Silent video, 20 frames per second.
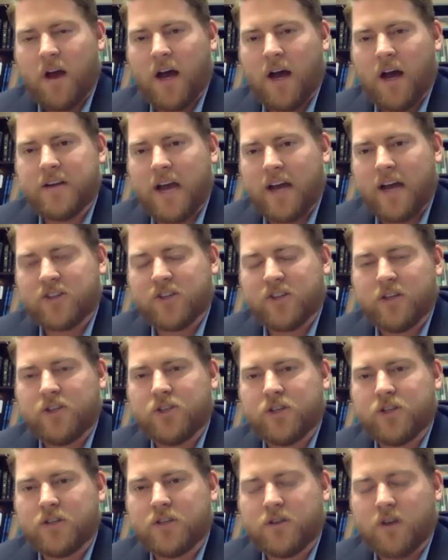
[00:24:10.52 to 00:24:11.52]
I actually
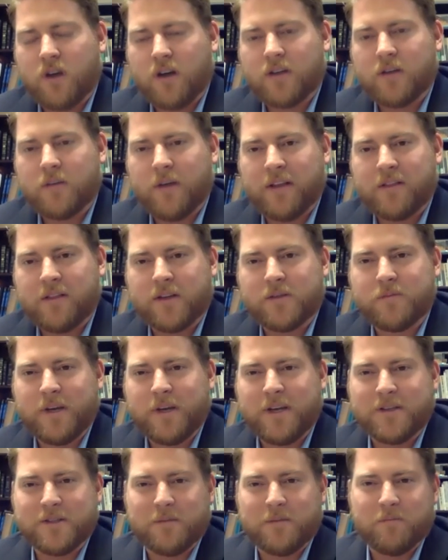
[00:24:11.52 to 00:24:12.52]
just talked about this
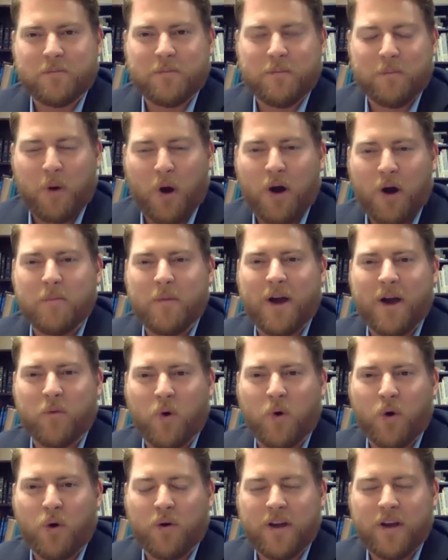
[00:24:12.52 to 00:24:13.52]
because part of my
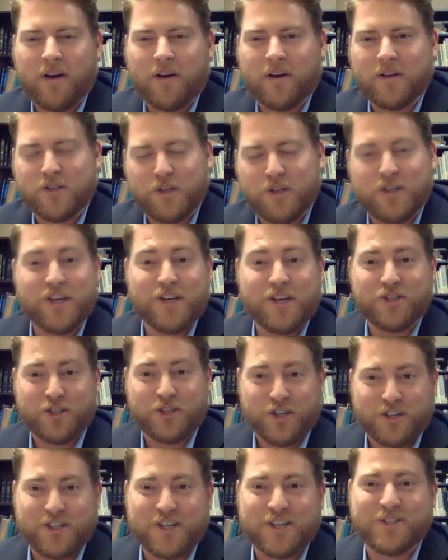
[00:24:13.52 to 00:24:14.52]
role here is to teach
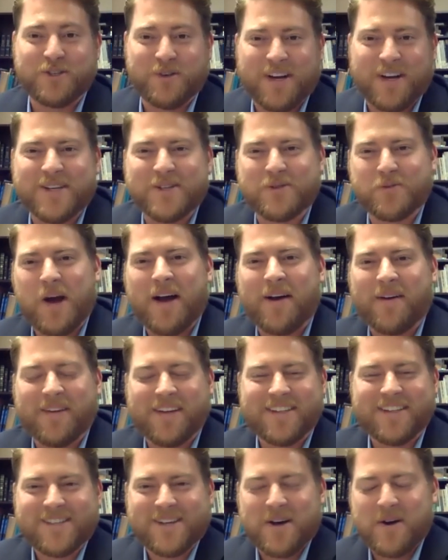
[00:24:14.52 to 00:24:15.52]
church history as well.
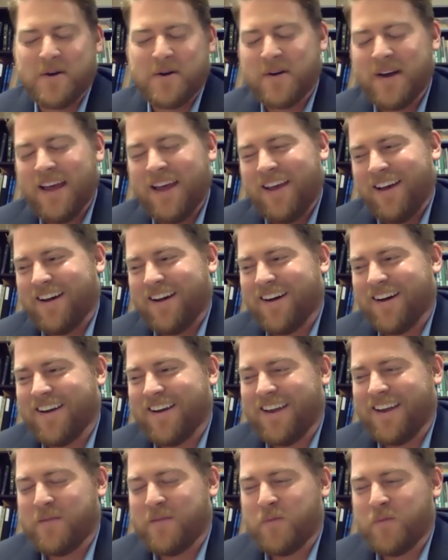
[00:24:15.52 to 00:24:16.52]
And so
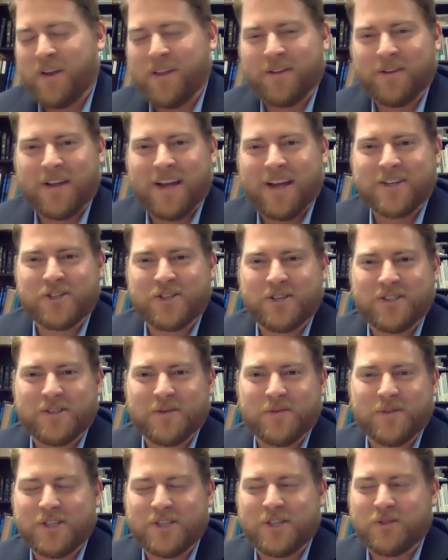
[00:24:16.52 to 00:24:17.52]
in one of the lectures
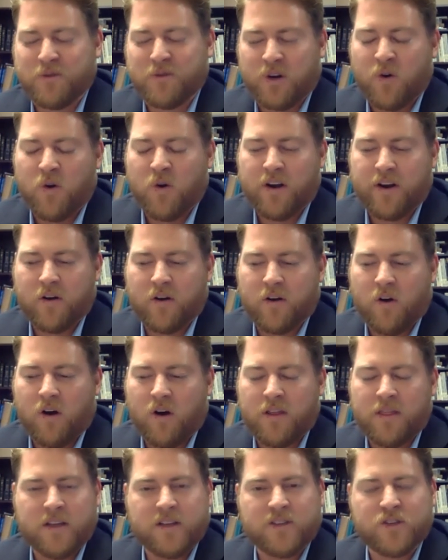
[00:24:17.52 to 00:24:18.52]
that was just recorded
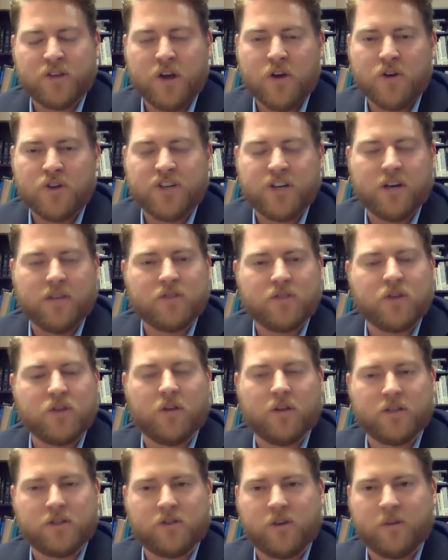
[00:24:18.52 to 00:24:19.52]
on this notion of
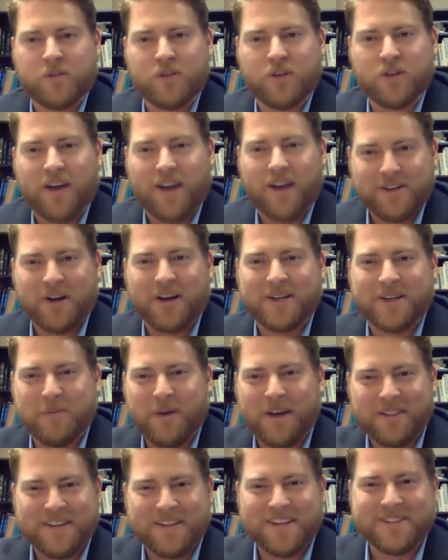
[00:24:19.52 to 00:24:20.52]
sola scriptura, I talked
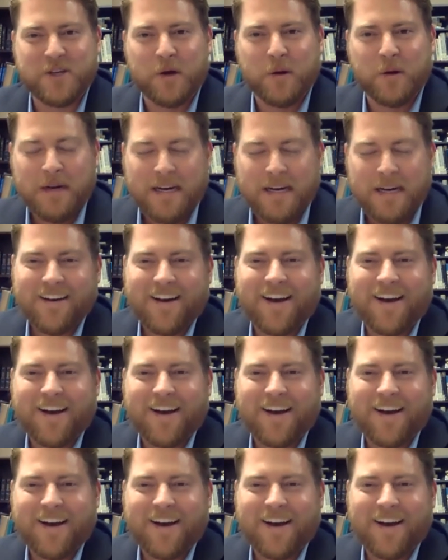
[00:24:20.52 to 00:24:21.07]
about this. So